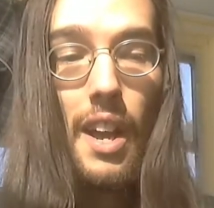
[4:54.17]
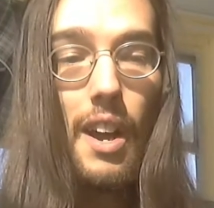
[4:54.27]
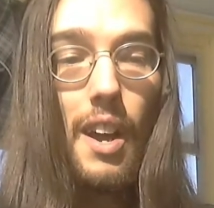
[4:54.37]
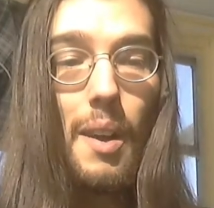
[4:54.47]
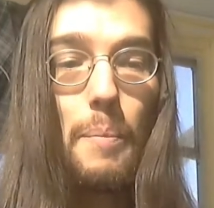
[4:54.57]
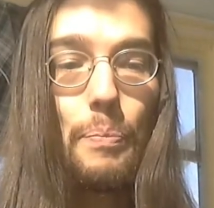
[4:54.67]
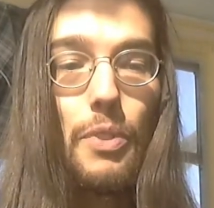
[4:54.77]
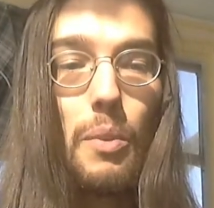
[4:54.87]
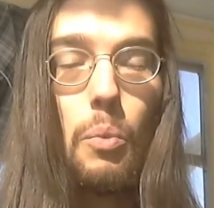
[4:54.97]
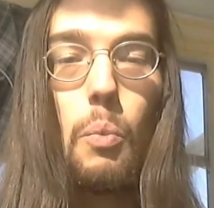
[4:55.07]

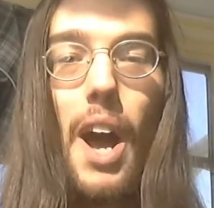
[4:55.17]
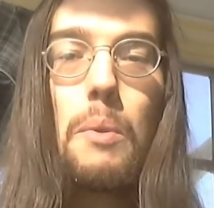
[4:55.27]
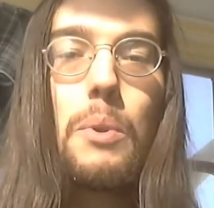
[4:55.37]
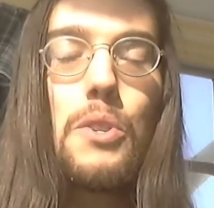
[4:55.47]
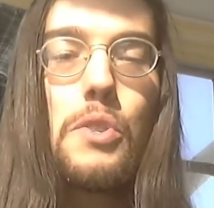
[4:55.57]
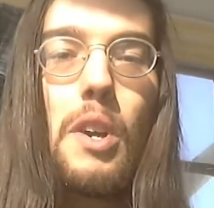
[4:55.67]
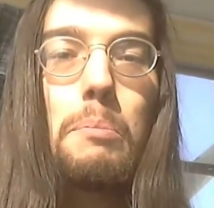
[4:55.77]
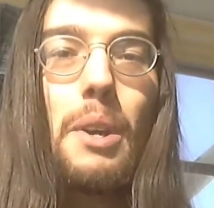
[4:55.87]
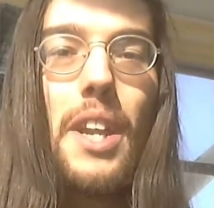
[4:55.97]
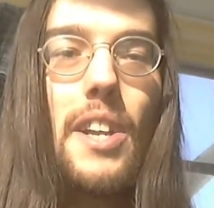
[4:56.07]
Why would
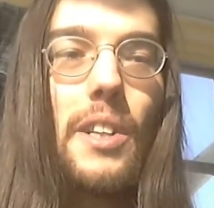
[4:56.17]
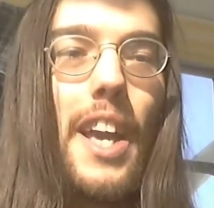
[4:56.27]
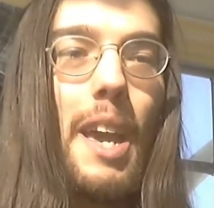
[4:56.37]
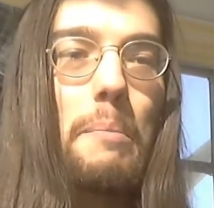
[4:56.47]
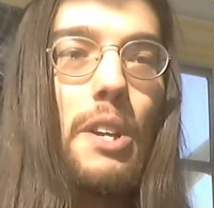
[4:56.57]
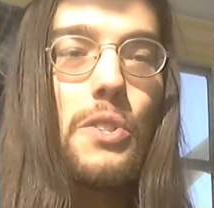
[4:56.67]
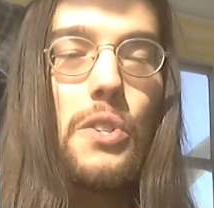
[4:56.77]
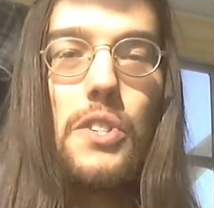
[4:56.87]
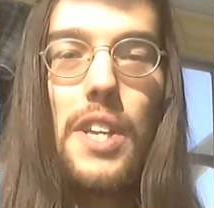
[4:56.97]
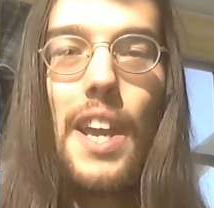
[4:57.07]
somebody claim
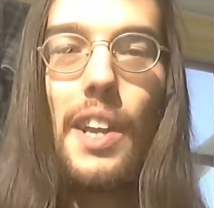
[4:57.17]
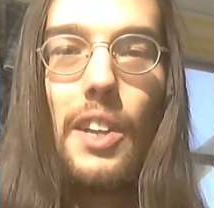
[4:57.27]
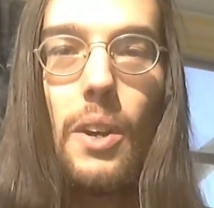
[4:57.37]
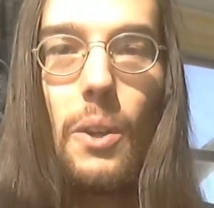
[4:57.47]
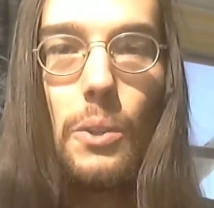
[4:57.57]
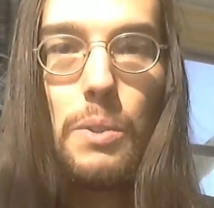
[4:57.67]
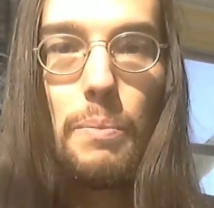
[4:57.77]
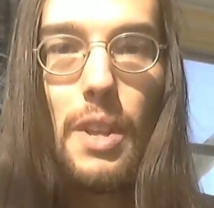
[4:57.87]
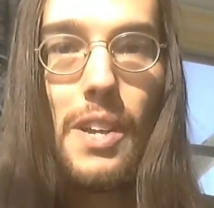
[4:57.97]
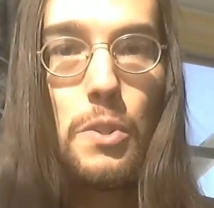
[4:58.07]
satanic cult
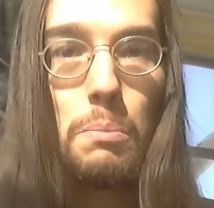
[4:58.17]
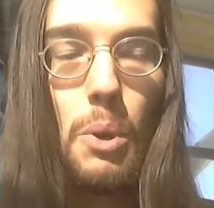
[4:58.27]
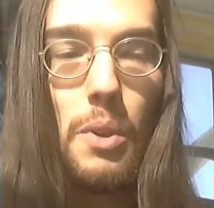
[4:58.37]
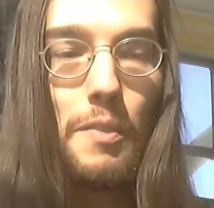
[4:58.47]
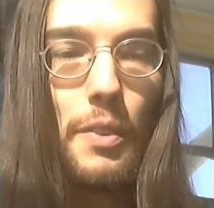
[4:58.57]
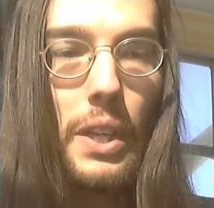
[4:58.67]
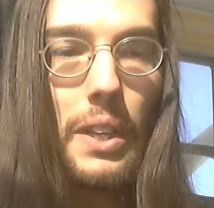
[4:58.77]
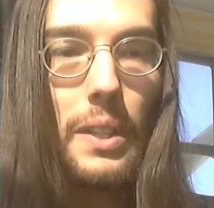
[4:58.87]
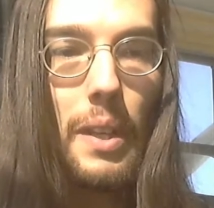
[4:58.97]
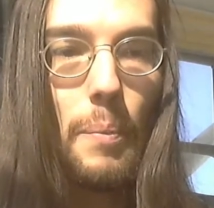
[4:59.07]
as a motive for
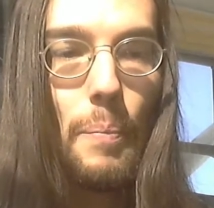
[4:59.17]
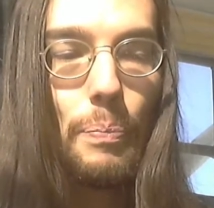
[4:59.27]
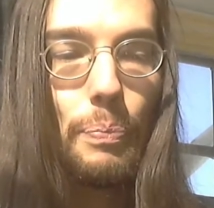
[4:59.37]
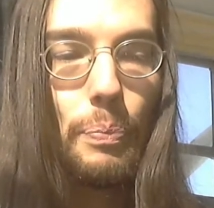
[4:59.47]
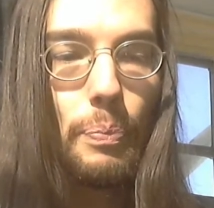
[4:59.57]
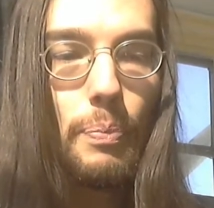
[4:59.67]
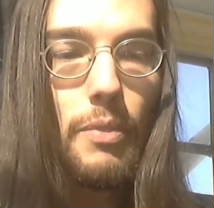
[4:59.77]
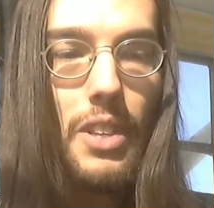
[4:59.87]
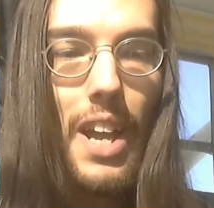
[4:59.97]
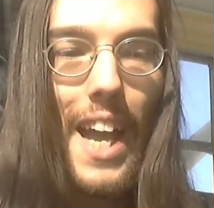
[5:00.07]
killing?
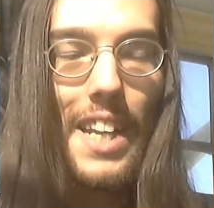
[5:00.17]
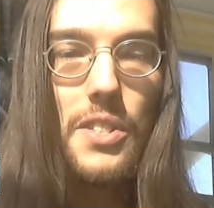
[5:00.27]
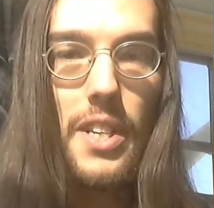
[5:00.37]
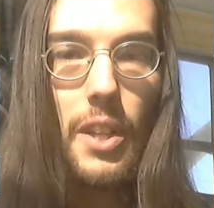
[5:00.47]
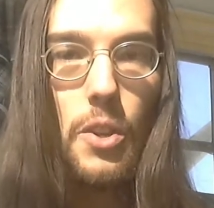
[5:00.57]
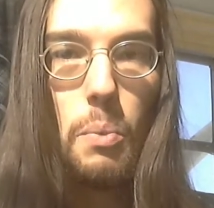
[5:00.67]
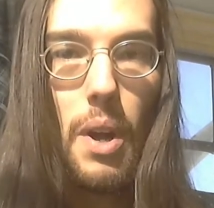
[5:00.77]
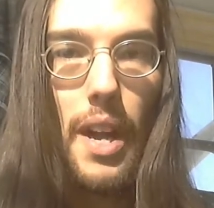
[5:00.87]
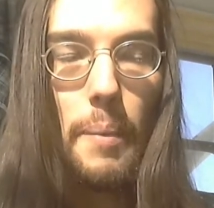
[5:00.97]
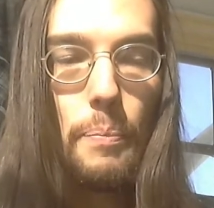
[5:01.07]
I can tell you why.